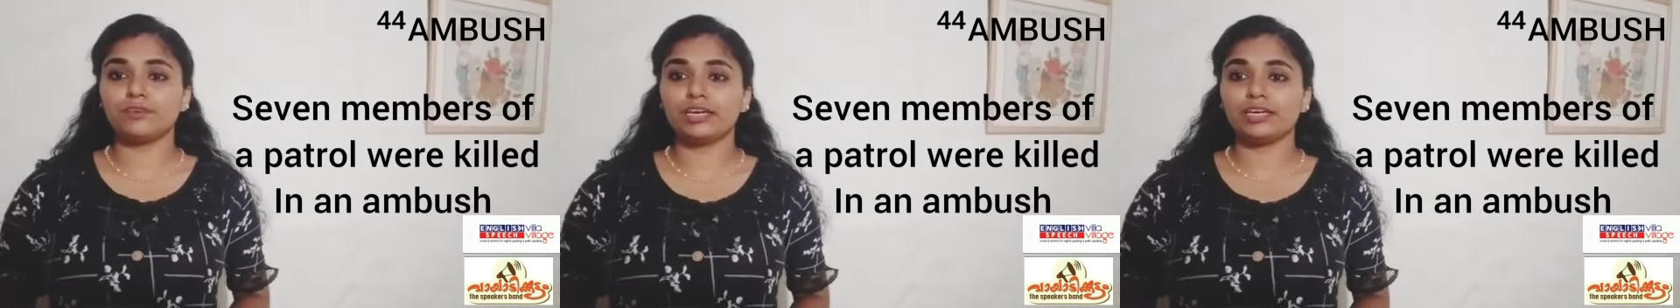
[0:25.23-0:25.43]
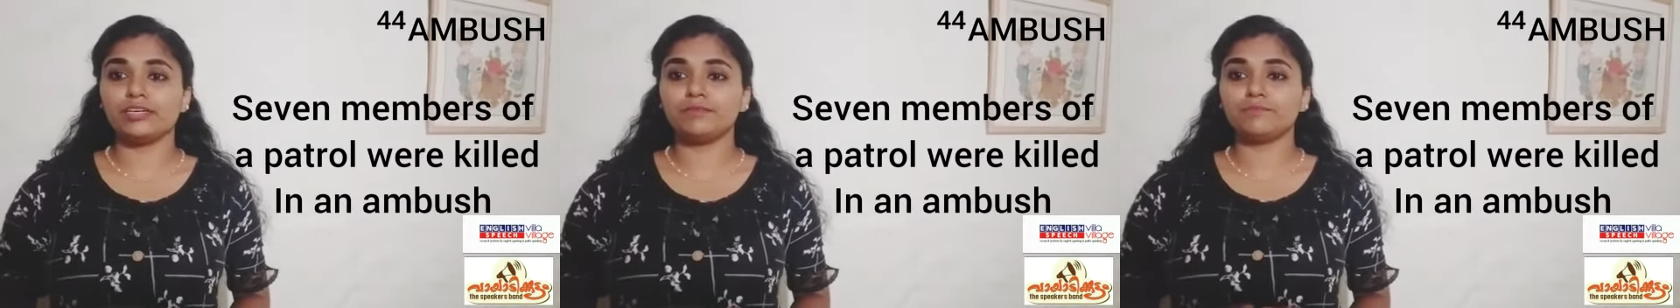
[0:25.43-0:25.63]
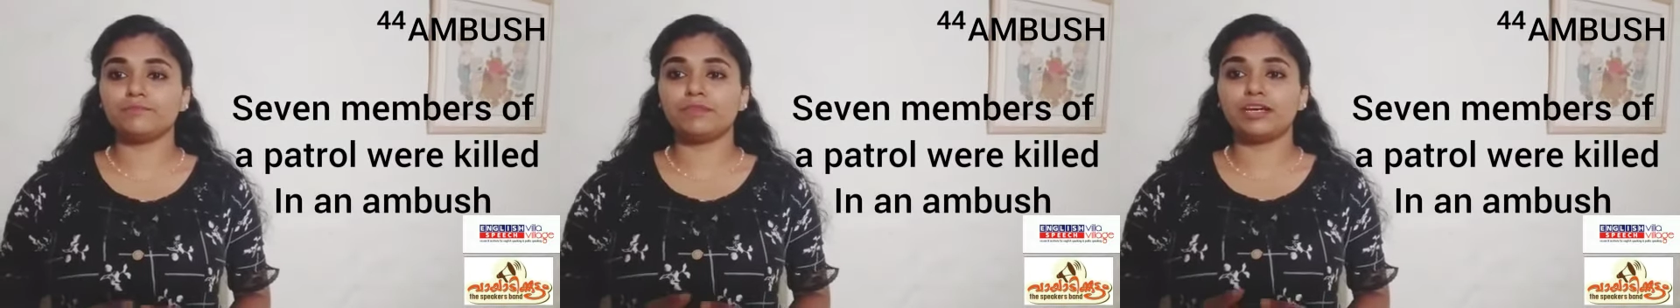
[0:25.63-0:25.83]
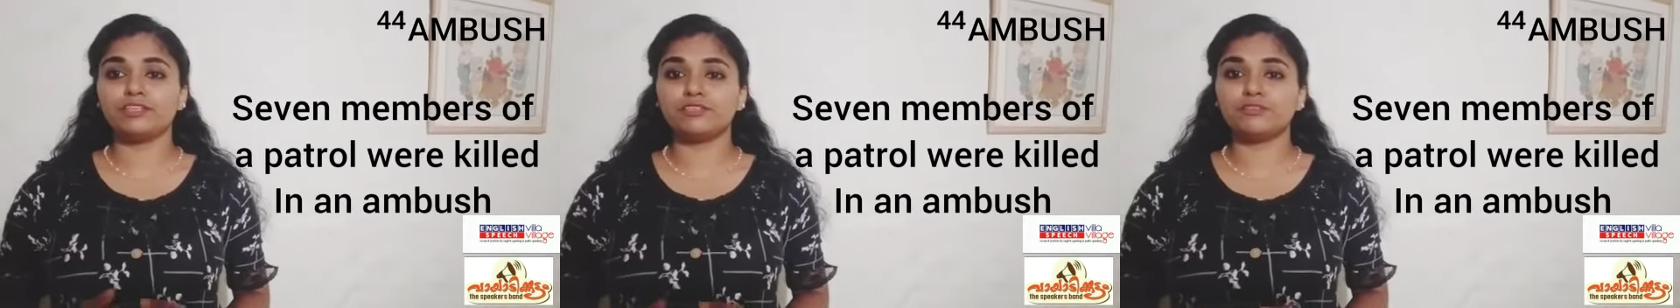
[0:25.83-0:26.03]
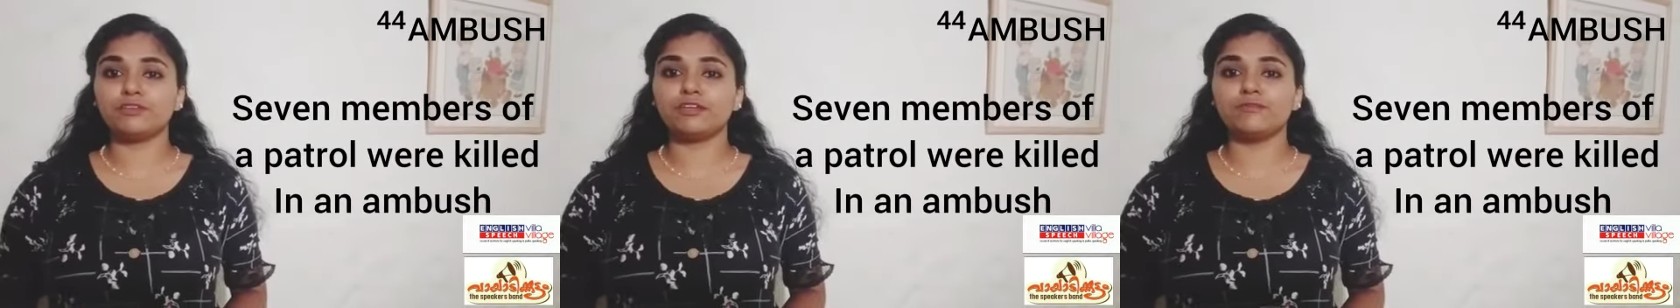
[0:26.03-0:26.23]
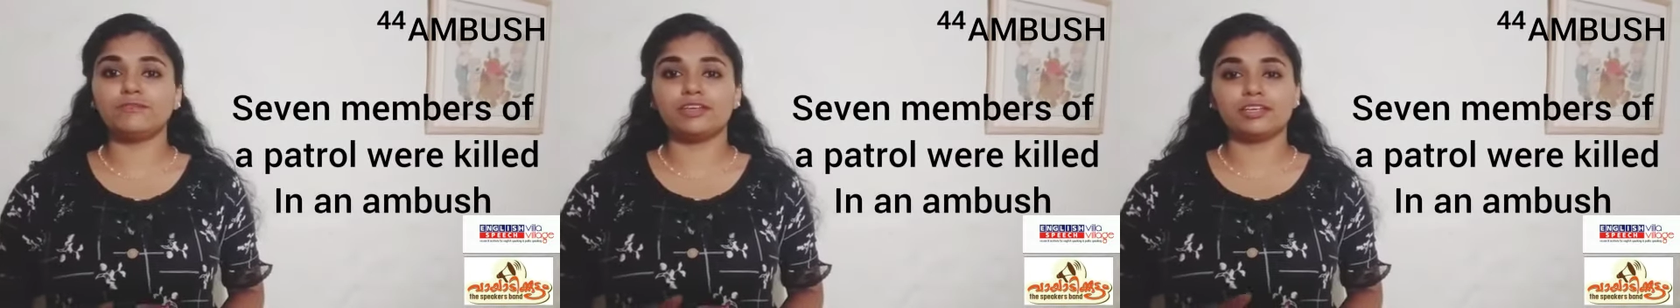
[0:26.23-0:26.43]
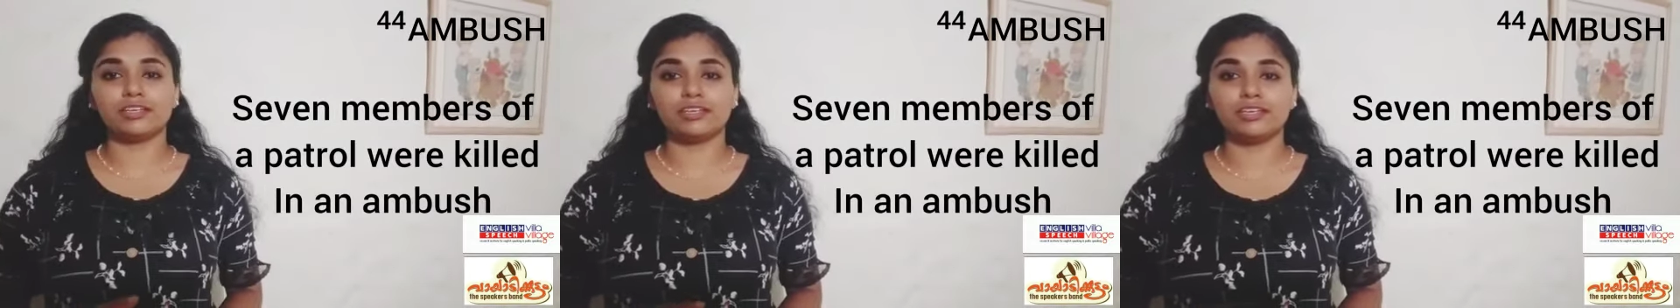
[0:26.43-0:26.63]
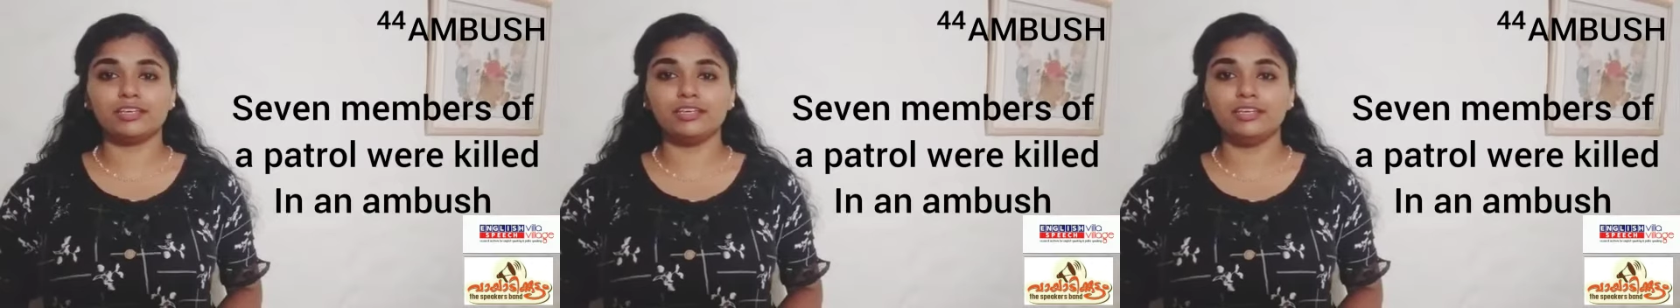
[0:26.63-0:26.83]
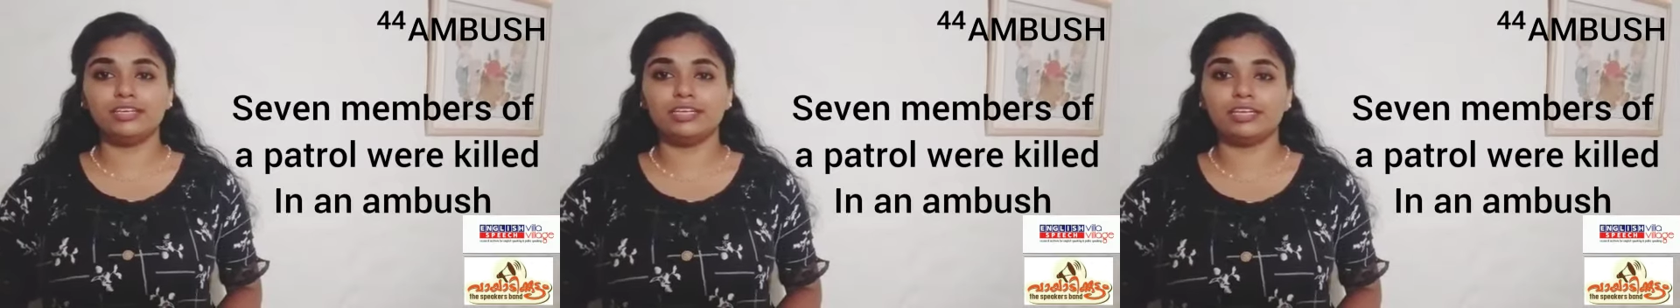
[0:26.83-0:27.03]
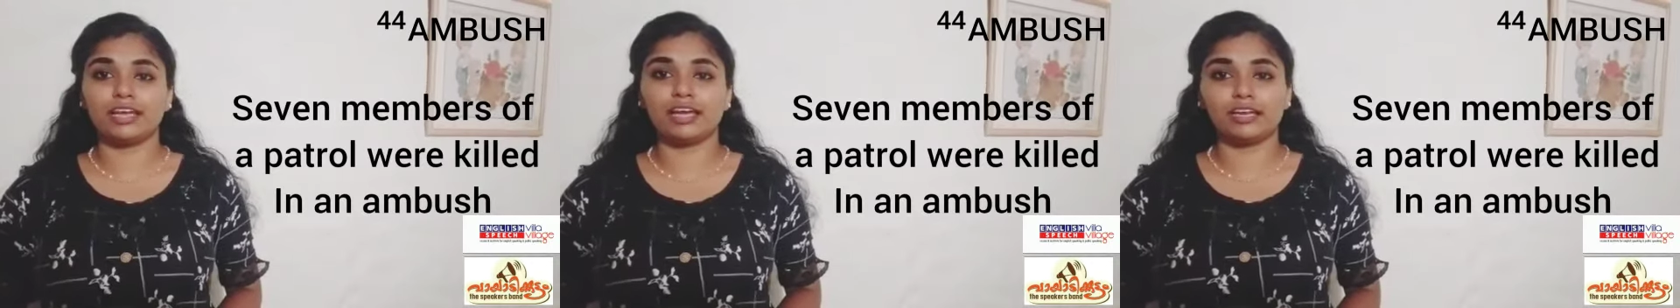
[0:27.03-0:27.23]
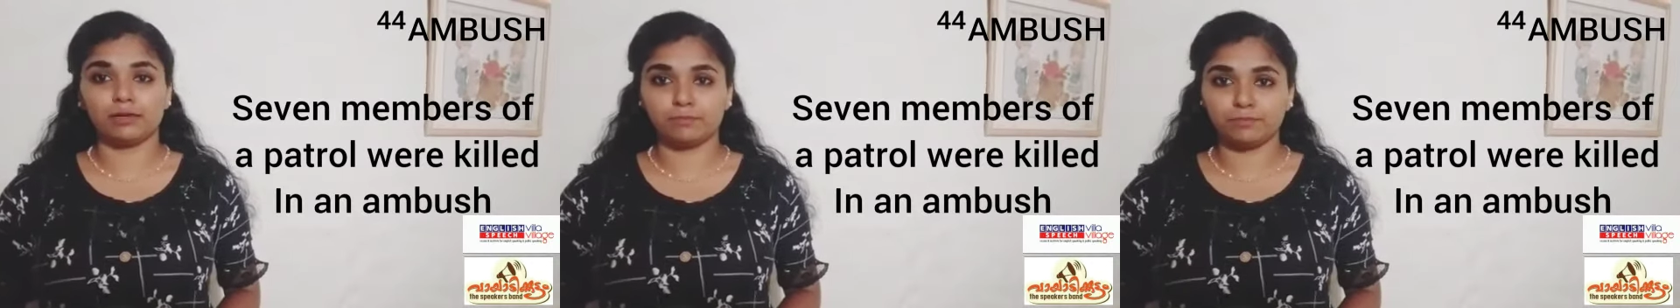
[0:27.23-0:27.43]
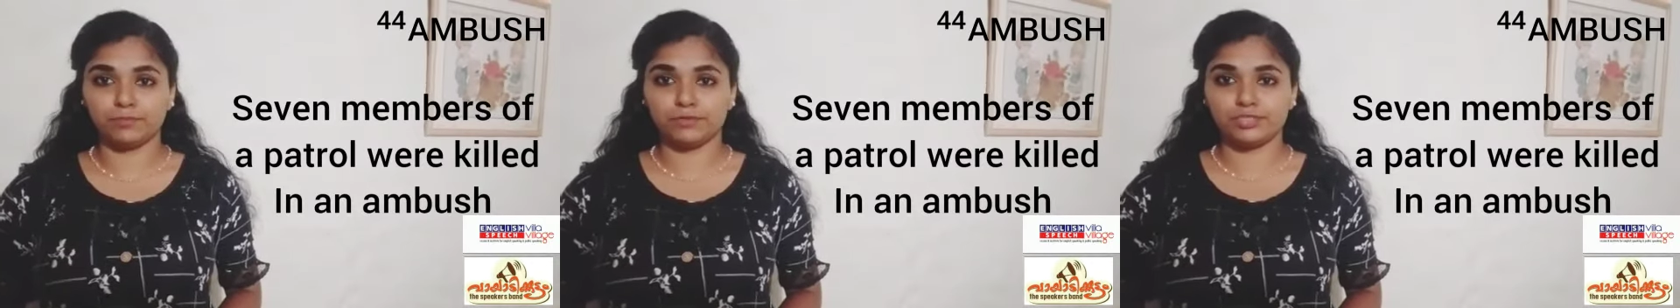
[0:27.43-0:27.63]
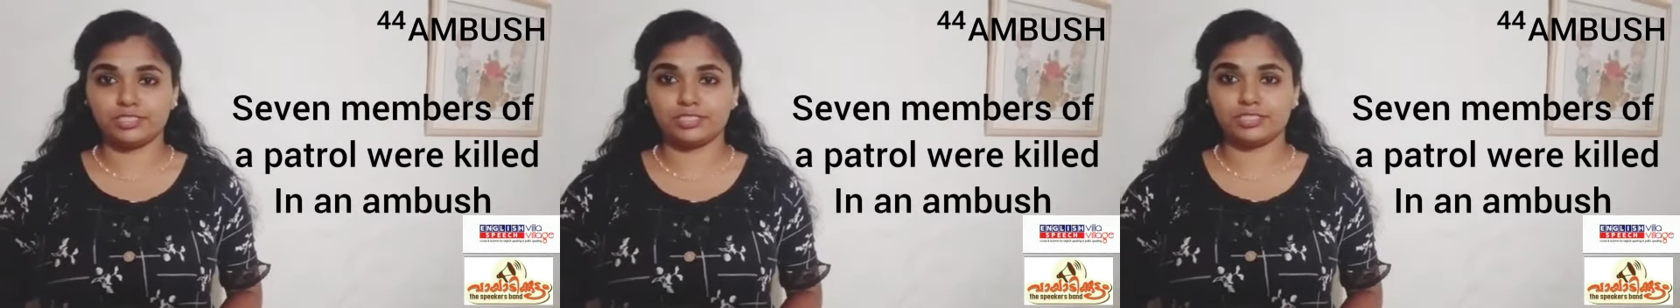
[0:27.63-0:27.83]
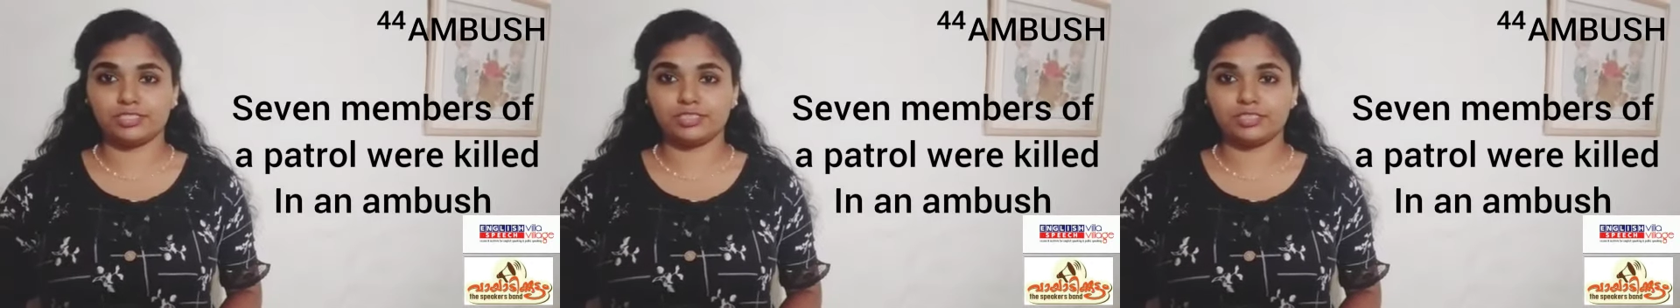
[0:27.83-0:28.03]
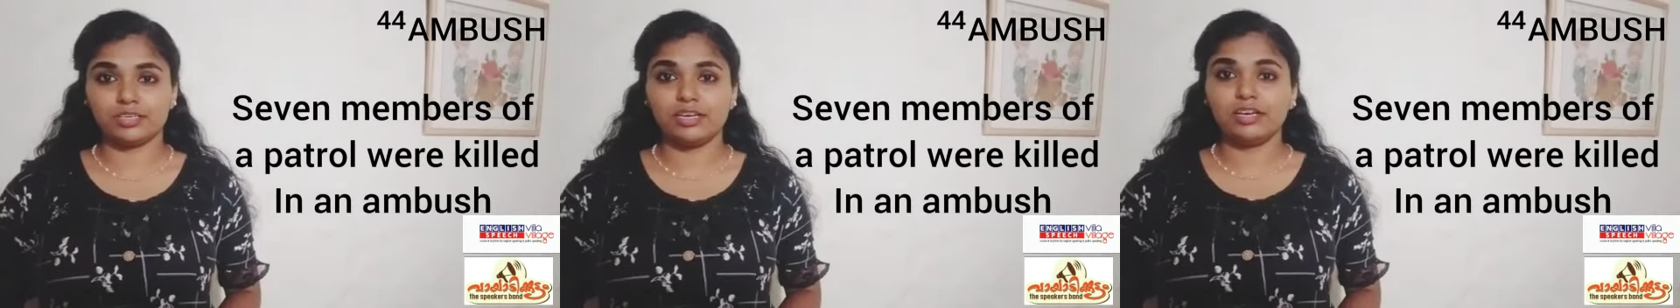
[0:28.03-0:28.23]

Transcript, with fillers: of a patrol were killed in an ambush.